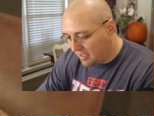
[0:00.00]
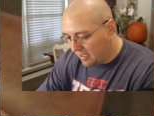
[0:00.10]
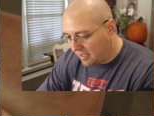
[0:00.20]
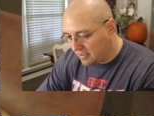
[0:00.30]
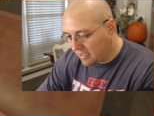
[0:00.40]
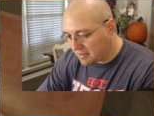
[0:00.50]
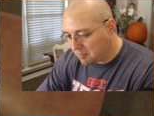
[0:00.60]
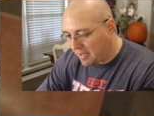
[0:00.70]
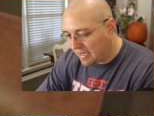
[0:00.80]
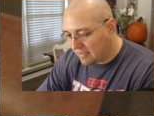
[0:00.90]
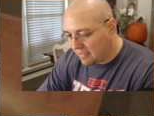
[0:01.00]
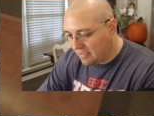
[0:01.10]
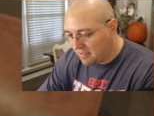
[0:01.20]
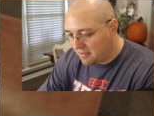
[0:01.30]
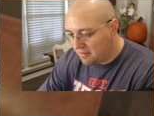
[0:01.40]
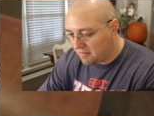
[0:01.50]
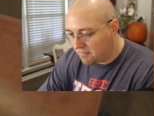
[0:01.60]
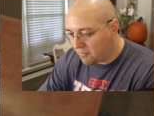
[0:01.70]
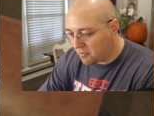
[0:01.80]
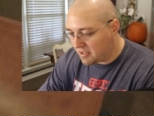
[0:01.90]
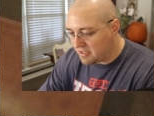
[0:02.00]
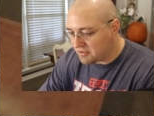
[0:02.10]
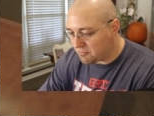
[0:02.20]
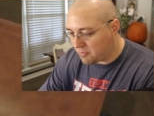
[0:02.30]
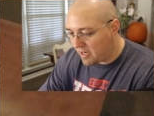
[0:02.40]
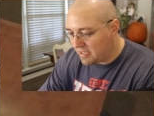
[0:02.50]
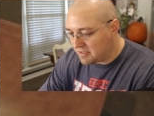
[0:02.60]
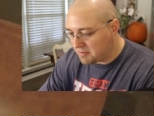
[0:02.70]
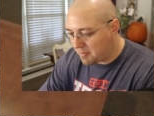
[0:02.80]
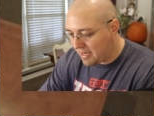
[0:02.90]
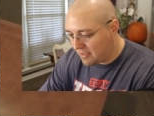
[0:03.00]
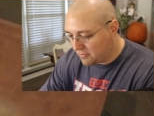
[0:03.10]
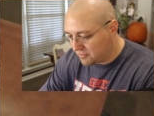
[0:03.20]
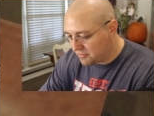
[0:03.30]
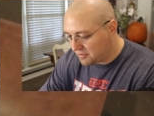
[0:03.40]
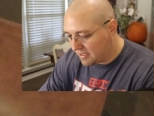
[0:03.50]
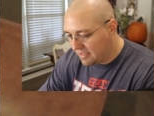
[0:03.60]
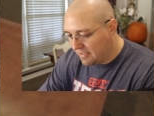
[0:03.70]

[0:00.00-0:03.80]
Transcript: I uh, like the paneling for these raised panels.